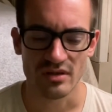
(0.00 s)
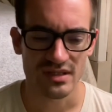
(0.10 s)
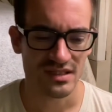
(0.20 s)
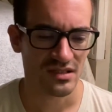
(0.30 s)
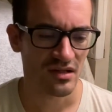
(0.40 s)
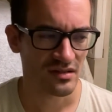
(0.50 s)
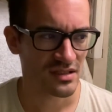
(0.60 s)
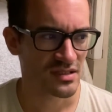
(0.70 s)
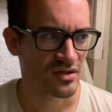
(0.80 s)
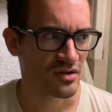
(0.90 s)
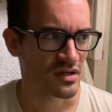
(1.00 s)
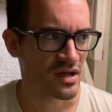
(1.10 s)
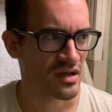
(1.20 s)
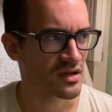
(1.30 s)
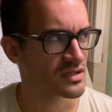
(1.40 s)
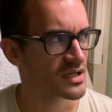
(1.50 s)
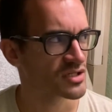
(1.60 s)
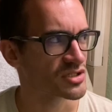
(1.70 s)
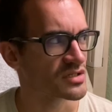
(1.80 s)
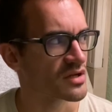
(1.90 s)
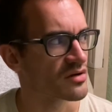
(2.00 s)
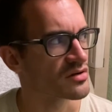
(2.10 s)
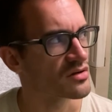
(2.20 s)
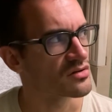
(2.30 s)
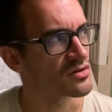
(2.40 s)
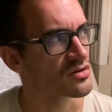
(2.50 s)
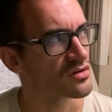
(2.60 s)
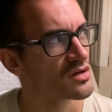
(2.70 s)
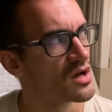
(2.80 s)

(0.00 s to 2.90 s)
And that's all it is, your connection here, your